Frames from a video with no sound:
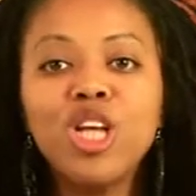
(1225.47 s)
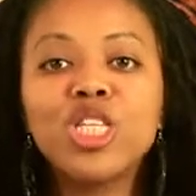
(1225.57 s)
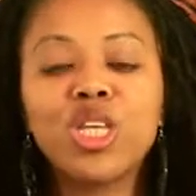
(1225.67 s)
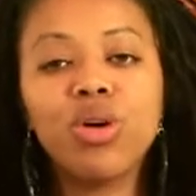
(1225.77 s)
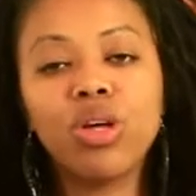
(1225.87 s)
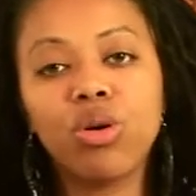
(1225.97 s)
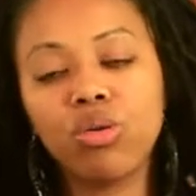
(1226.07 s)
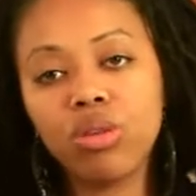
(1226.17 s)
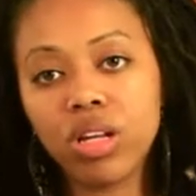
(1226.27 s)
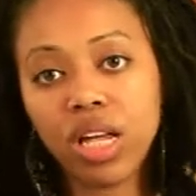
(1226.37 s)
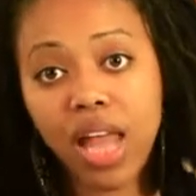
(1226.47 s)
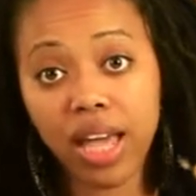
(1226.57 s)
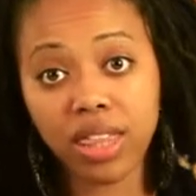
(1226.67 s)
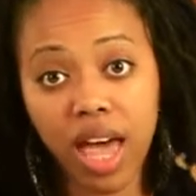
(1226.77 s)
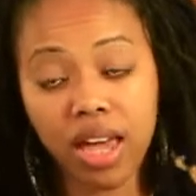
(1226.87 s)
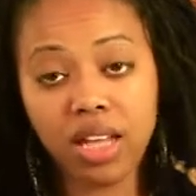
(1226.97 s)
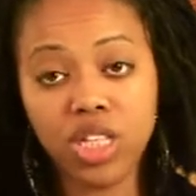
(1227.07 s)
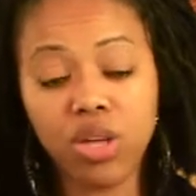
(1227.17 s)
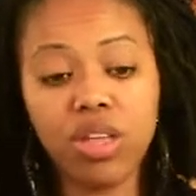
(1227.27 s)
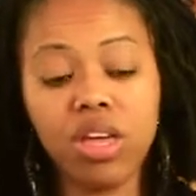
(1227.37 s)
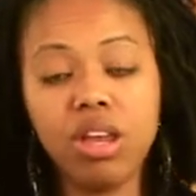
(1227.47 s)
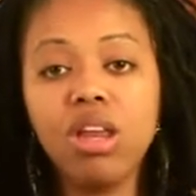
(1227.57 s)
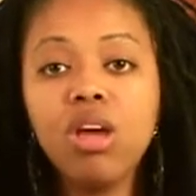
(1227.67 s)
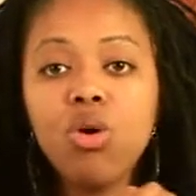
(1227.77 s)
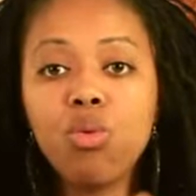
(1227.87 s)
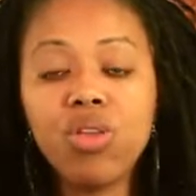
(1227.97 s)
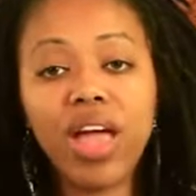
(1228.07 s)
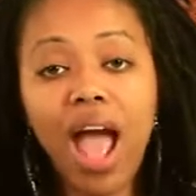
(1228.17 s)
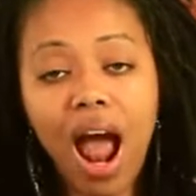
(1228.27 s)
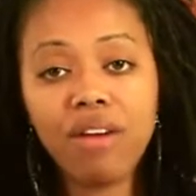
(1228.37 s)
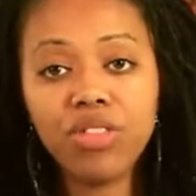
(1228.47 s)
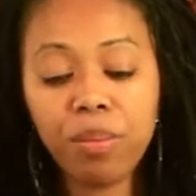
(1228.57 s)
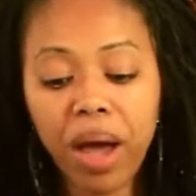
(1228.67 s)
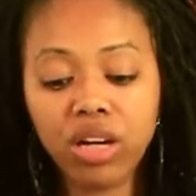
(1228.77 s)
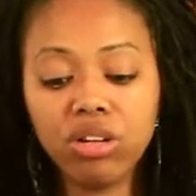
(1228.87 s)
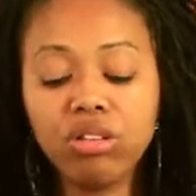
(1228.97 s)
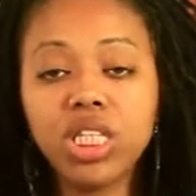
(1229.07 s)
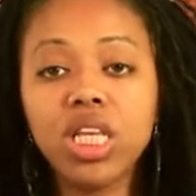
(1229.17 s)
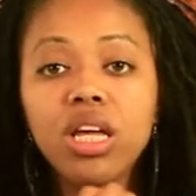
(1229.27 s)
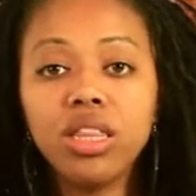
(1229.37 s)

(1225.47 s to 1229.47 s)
So it'll look like that. And so then when they have their binders,